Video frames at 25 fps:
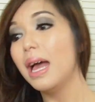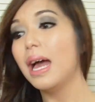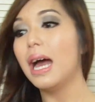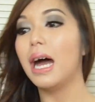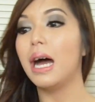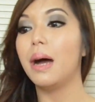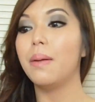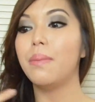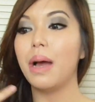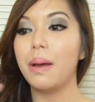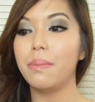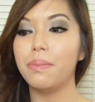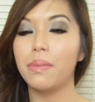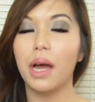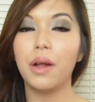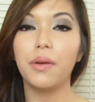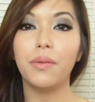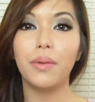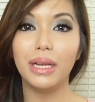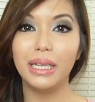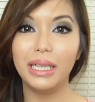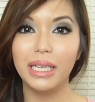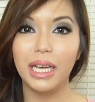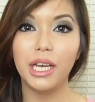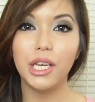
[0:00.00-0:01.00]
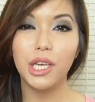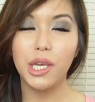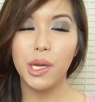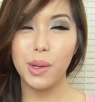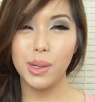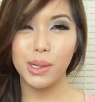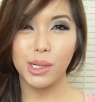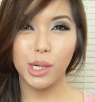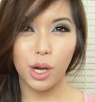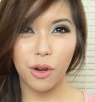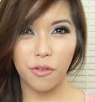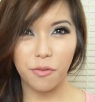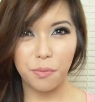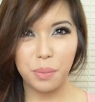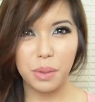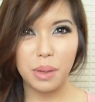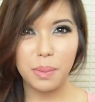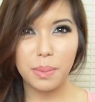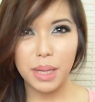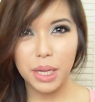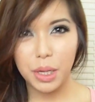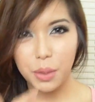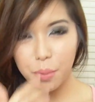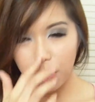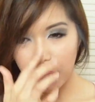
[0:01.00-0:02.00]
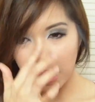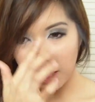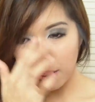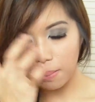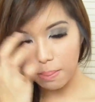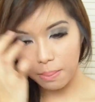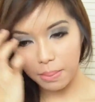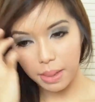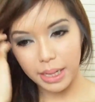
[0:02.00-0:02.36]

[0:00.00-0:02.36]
I'm not really a user of BB cream,